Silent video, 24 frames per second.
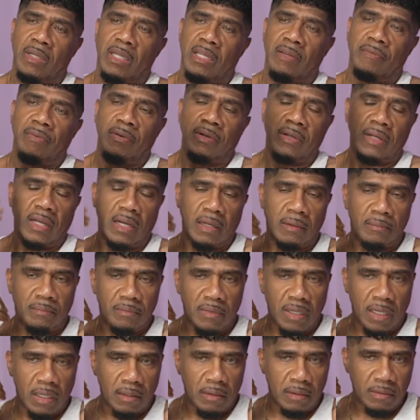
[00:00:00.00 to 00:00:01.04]
even
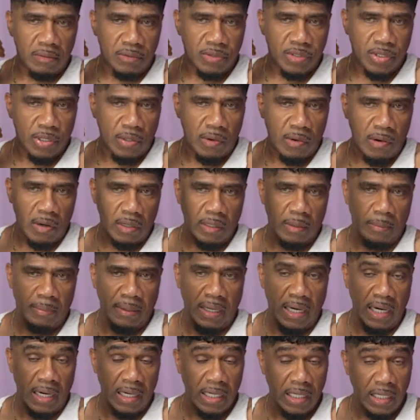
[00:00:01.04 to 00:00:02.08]
uh, talk
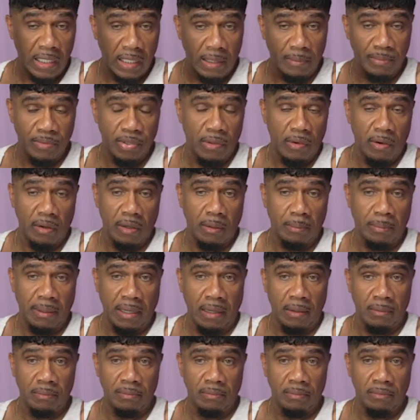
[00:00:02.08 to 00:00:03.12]
about, I hear them talk
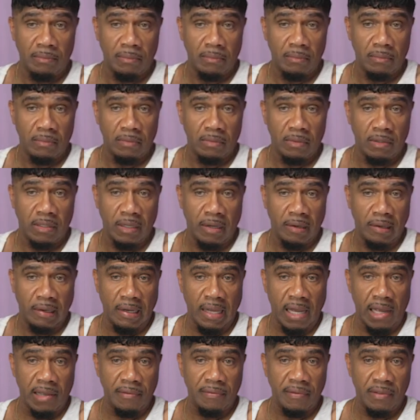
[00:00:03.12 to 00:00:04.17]
about their
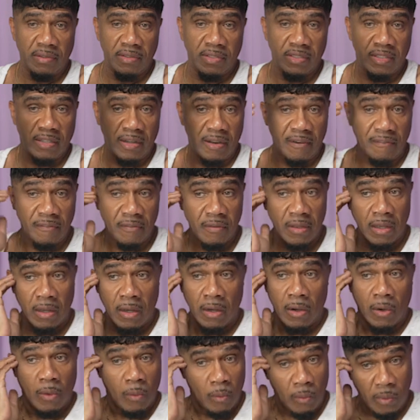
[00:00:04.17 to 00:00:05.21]
life and stuff
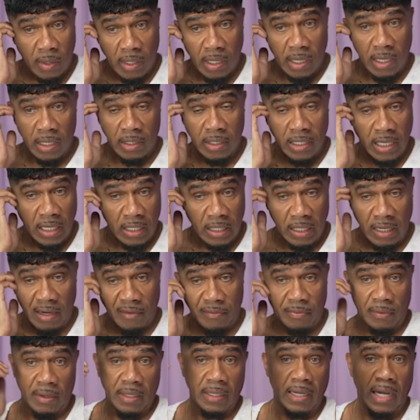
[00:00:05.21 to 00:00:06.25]
where their
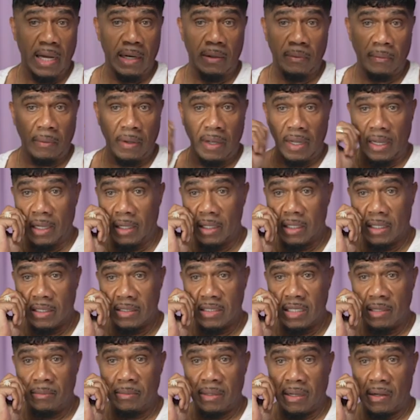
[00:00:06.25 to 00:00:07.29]
loved one got away
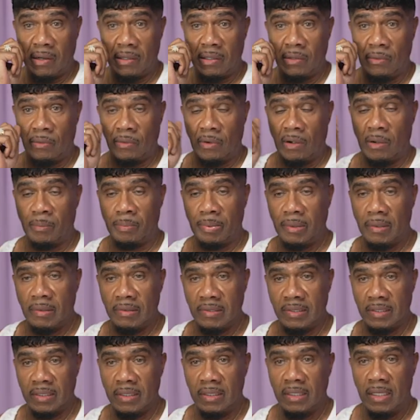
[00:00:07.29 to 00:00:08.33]
because they married the wrong
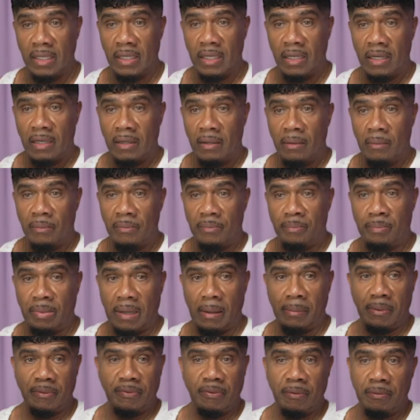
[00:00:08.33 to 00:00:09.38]
person
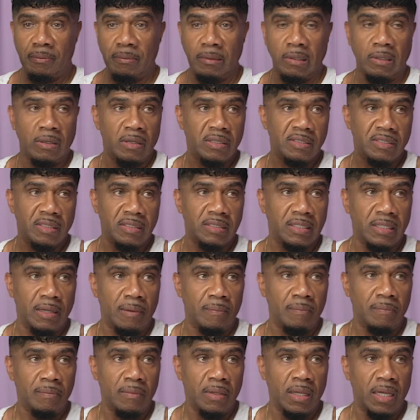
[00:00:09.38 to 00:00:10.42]
probably from looks or
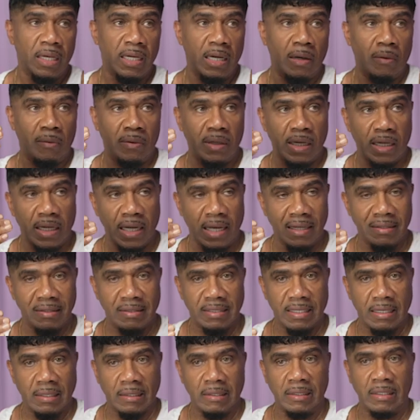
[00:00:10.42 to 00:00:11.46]
something. And then yeah. when they got
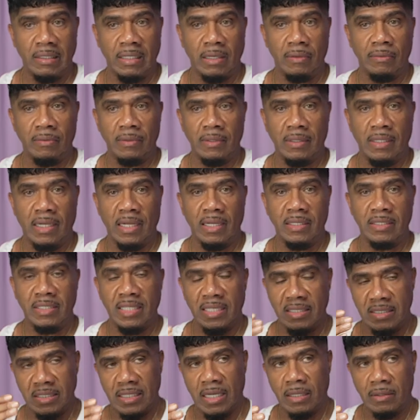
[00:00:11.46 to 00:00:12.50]
settled in, they realized
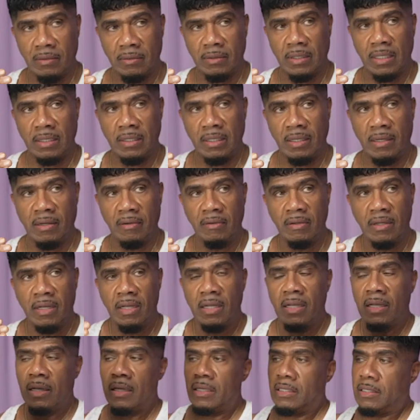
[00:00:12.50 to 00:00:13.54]
that's not who they loved.
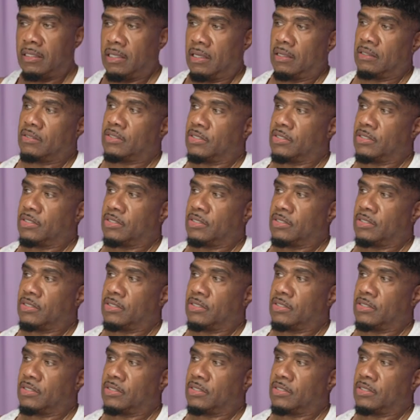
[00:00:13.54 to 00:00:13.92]
Their